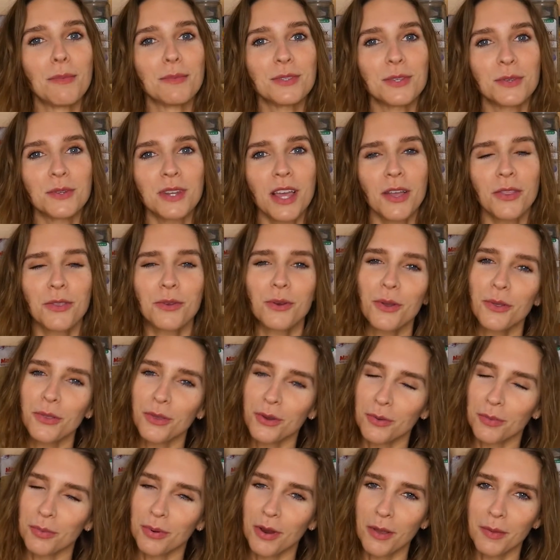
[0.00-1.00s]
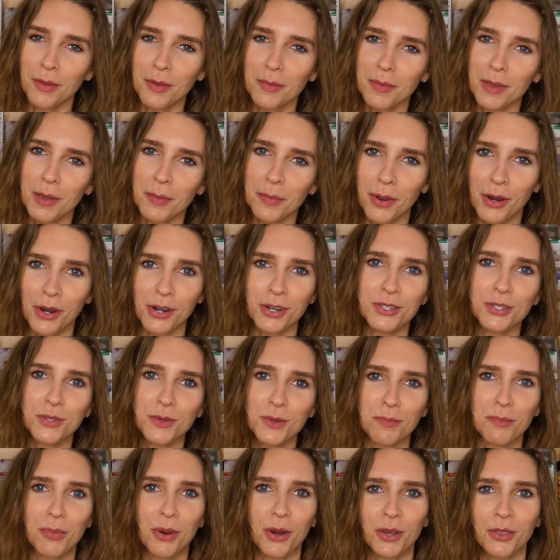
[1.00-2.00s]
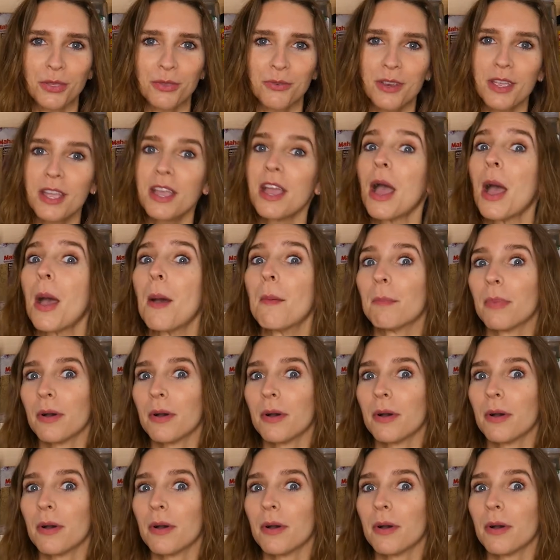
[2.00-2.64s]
So down the road there will probably be a part 2 and part 3,